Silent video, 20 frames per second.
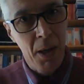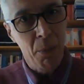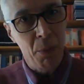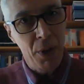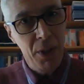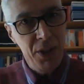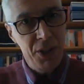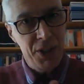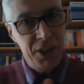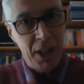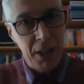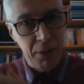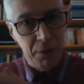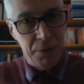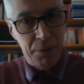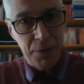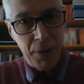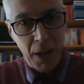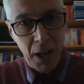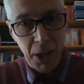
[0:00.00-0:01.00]
But instead of
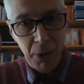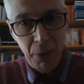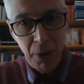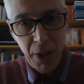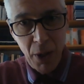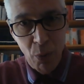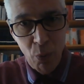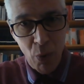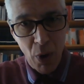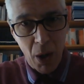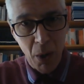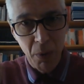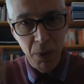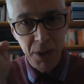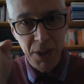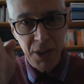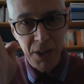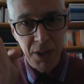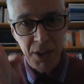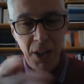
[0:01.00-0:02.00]
firing a row
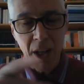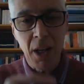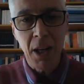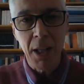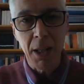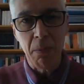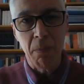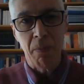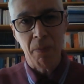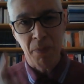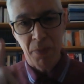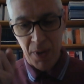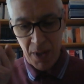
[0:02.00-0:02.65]
at a time,